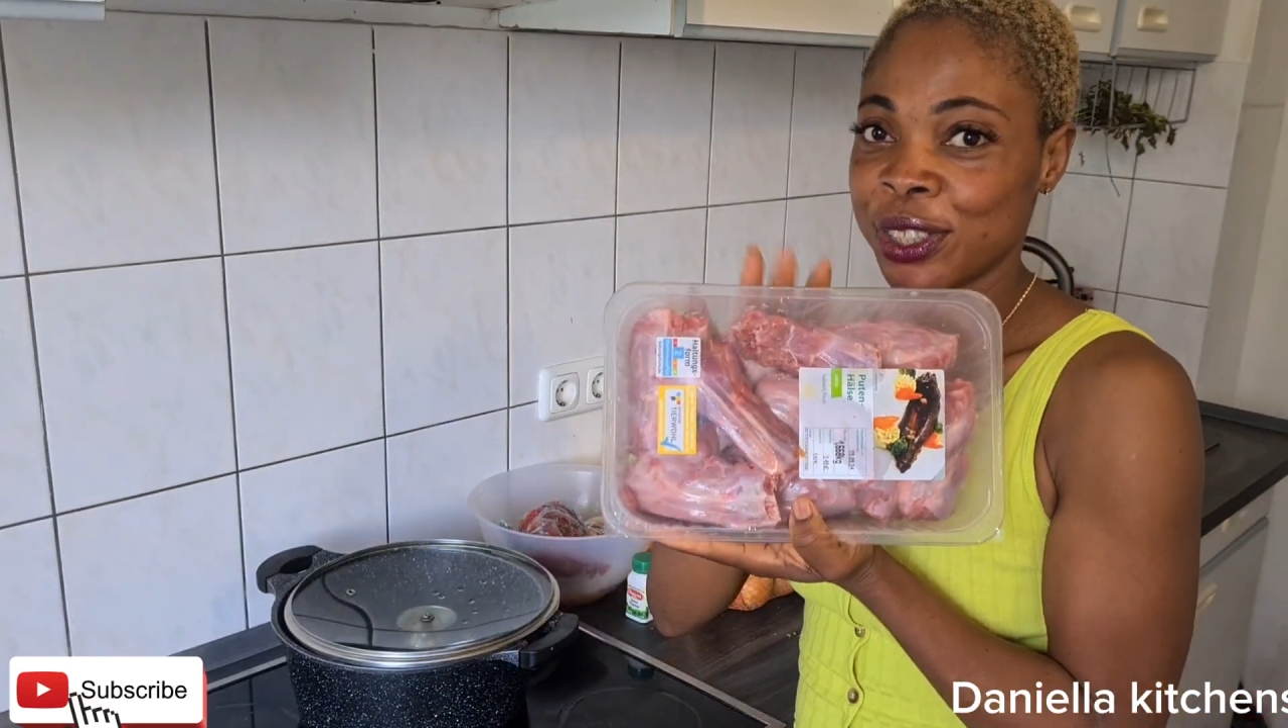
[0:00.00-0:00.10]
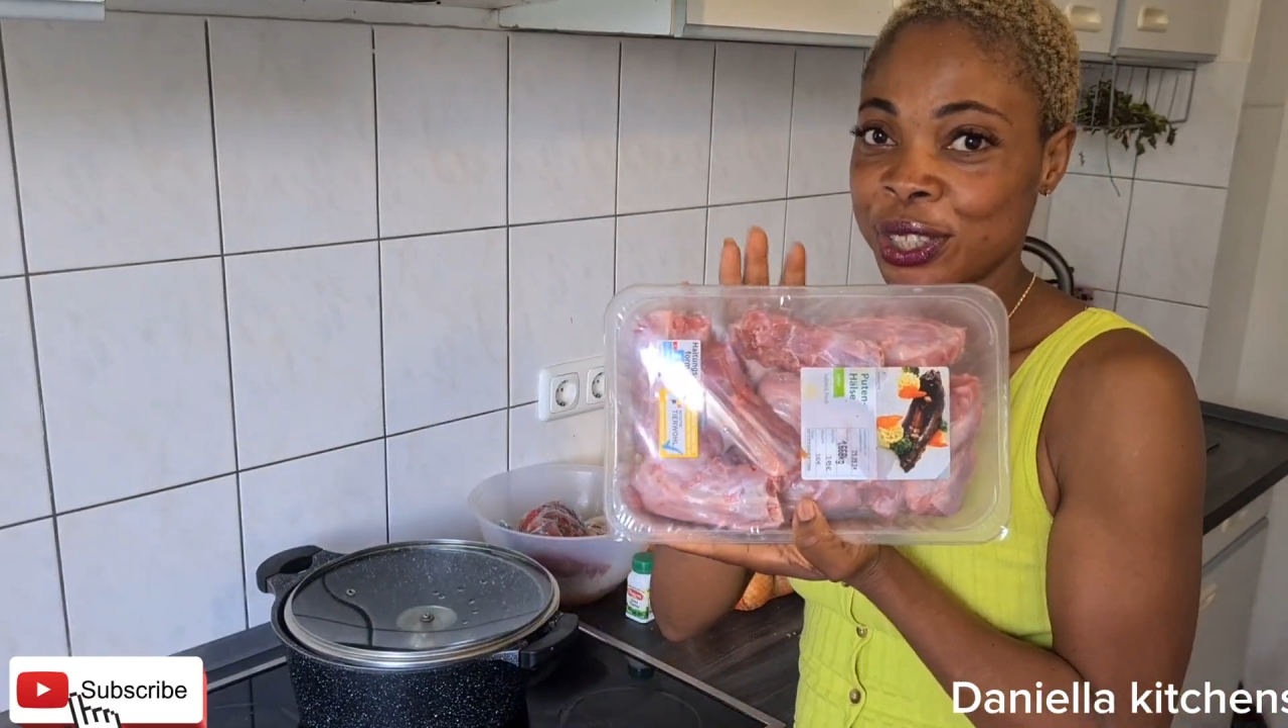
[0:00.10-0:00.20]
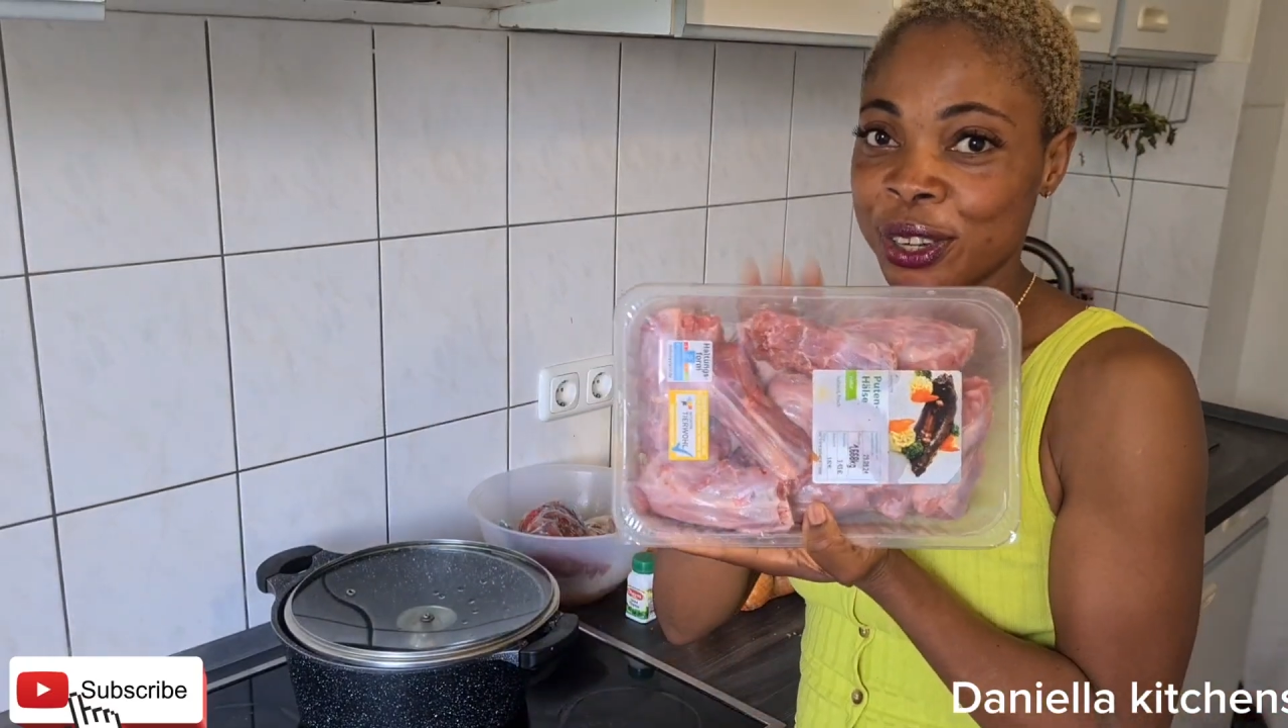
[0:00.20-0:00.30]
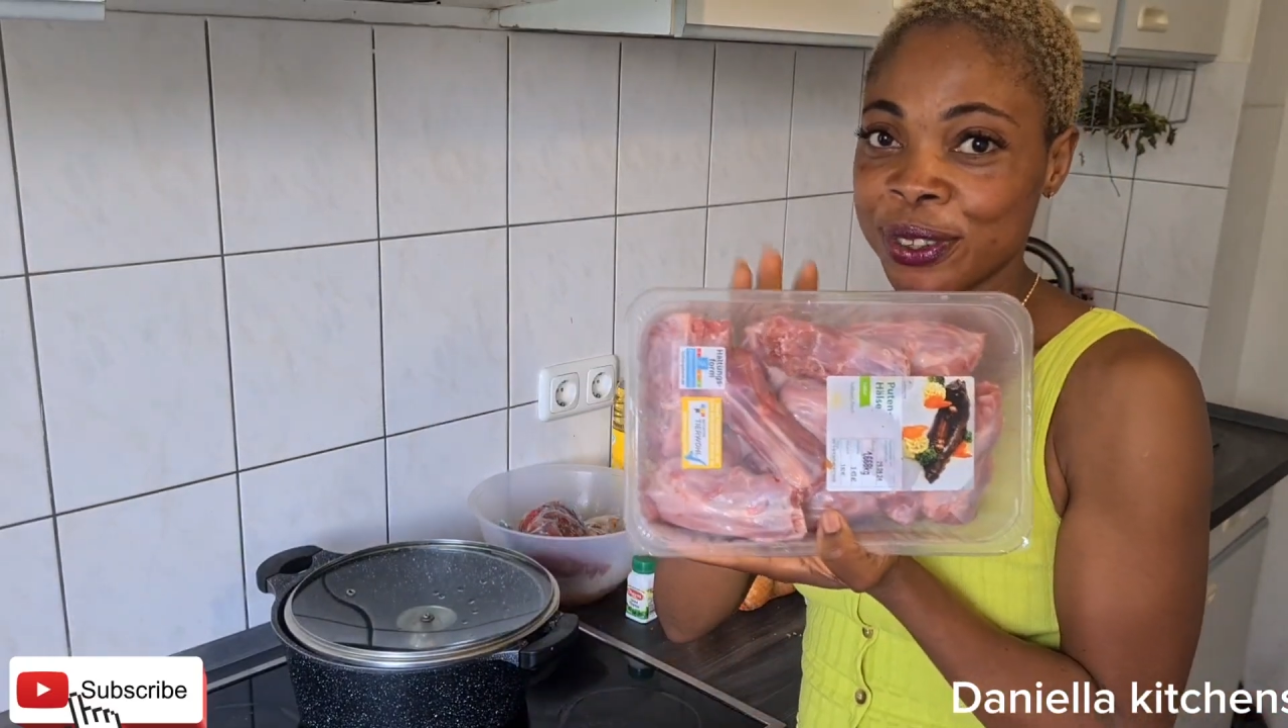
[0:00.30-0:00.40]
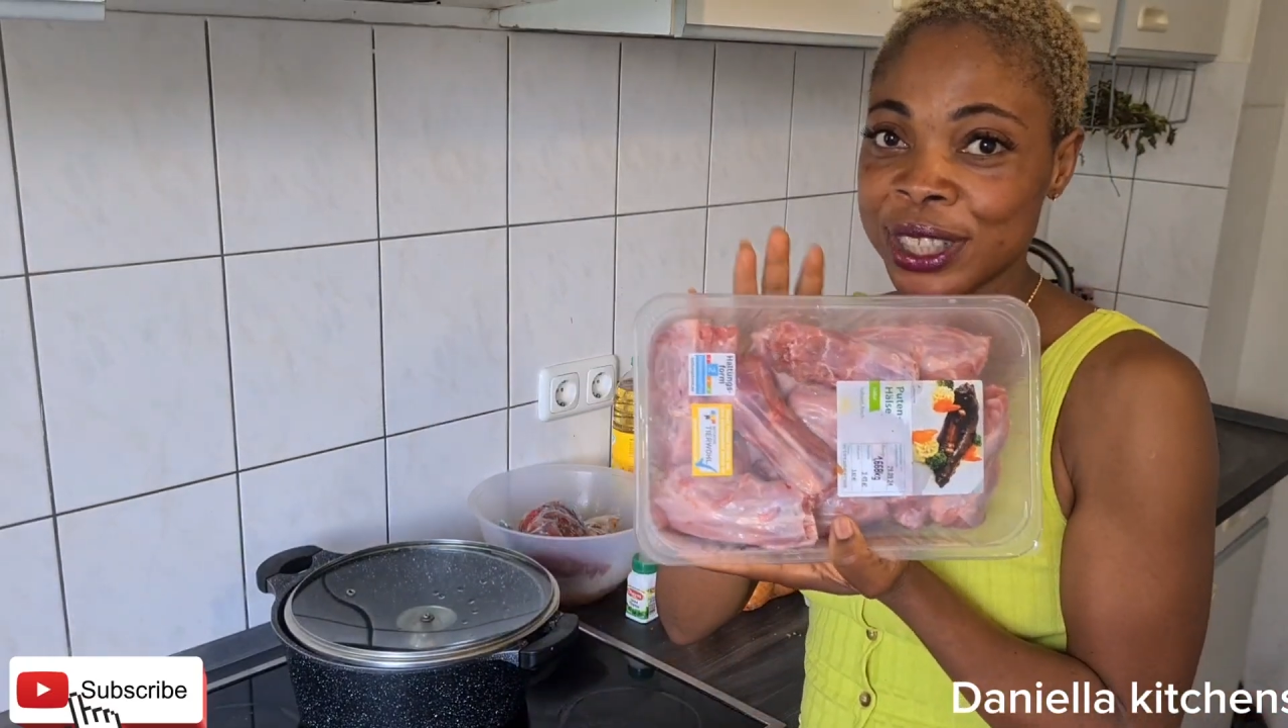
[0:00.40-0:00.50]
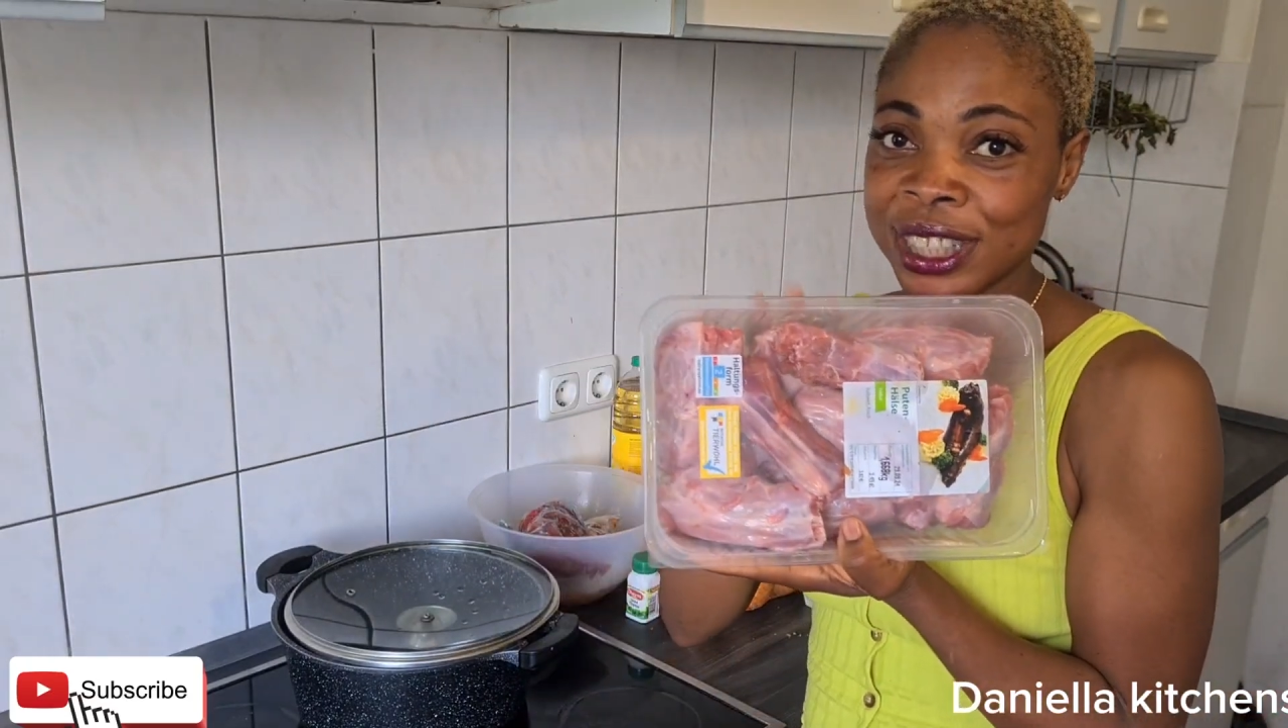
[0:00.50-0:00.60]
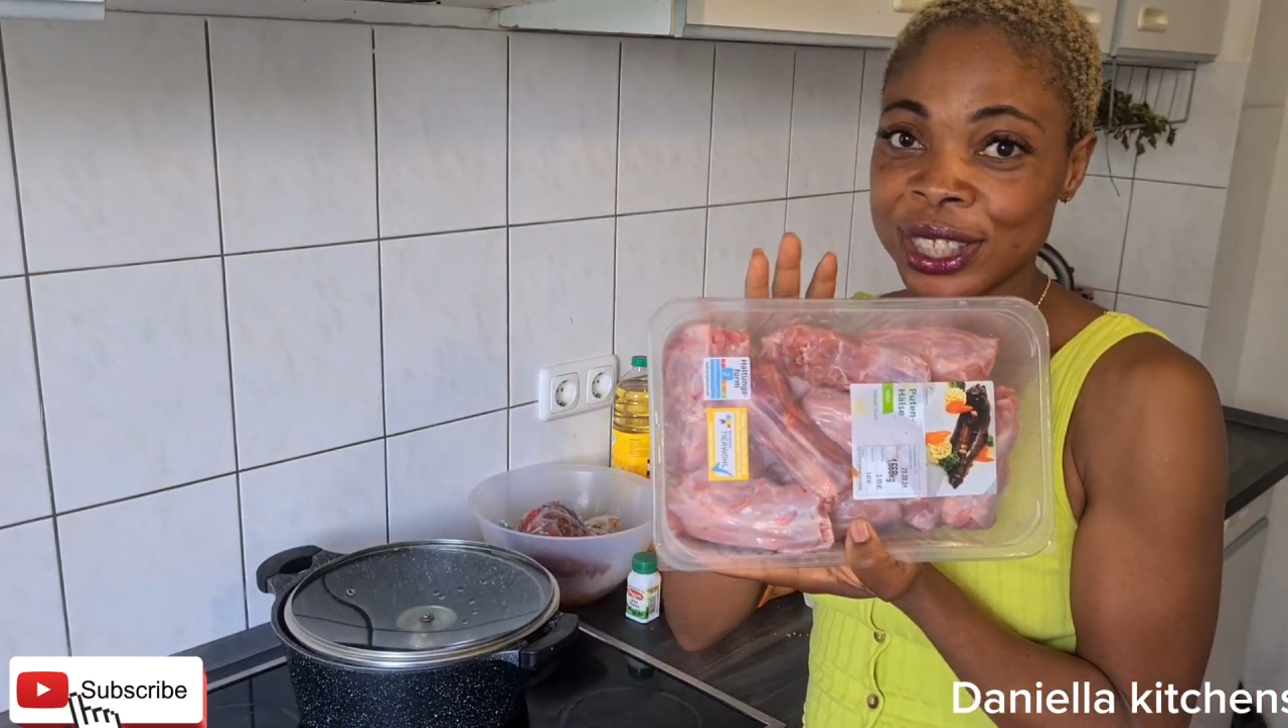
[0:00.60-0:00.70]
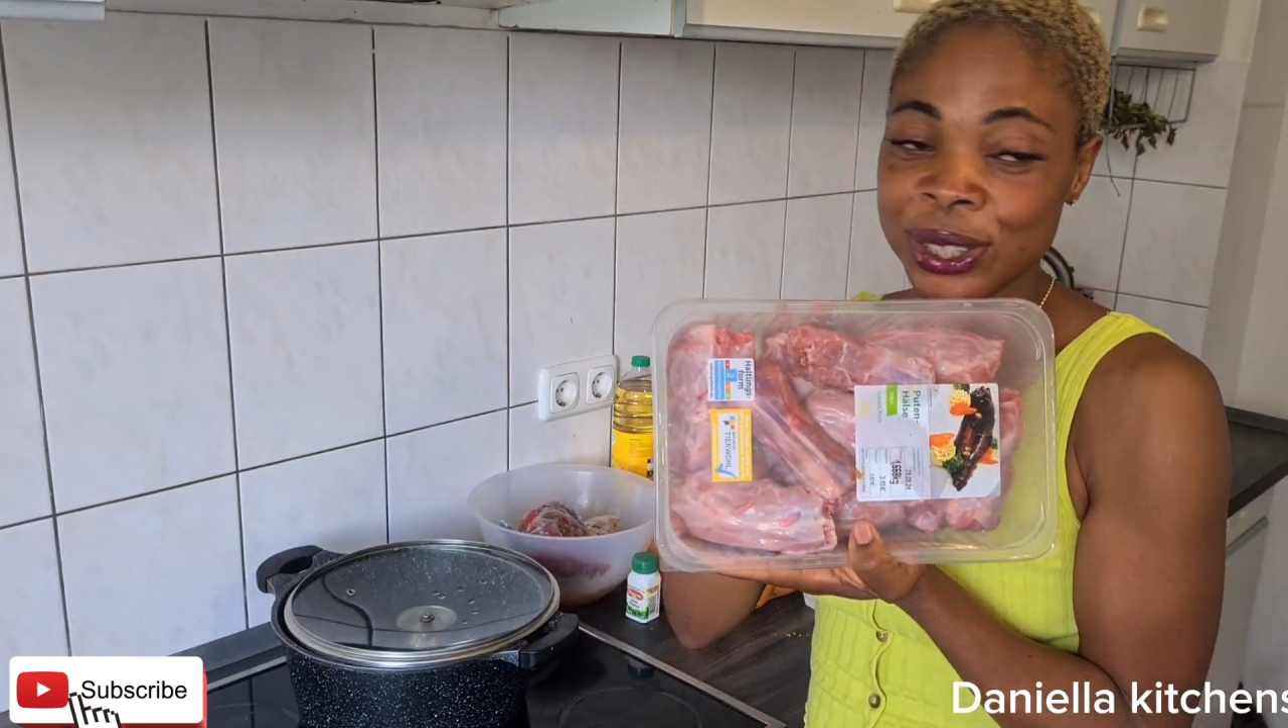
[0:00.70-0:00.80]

featuring